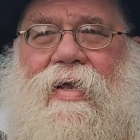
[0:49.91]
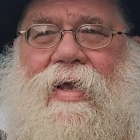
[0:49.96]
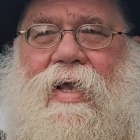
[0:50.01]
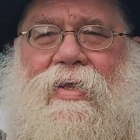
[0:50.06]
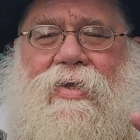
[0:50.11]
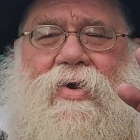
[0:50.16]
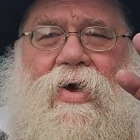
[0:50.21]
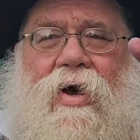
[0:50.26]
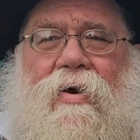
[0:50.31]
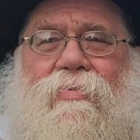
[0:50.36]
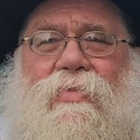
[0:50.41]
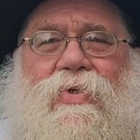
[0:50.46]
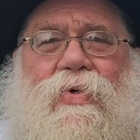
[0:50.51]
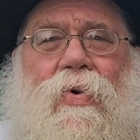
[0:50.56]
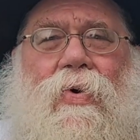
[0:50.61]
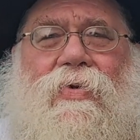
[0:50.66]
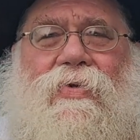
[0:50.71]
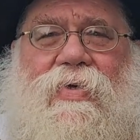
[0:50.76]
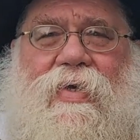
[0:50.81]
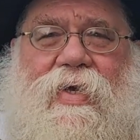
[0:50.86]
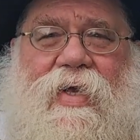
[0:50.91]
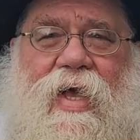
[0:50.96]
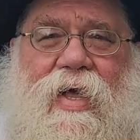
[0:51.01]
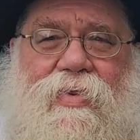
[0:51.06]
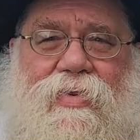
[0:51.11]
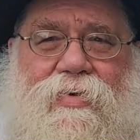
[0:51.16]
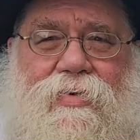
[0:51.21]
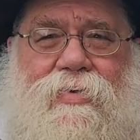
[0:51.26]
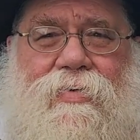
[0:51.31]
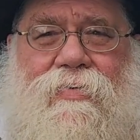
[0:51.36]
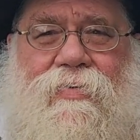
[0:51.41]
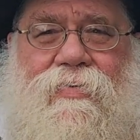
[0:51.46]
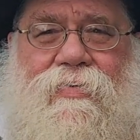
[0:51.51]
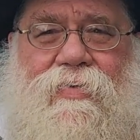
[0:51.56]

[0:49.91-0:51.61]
it comes all together.